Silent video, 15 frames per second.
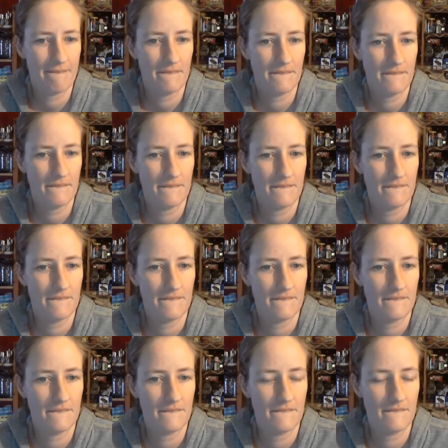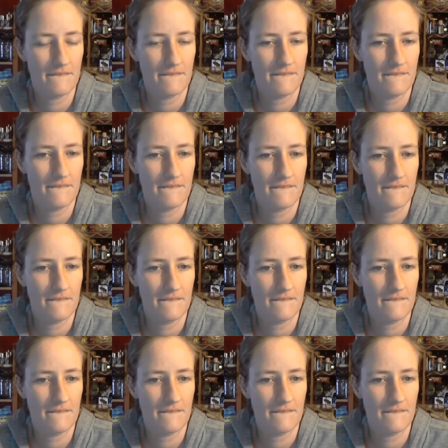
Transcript: (silence)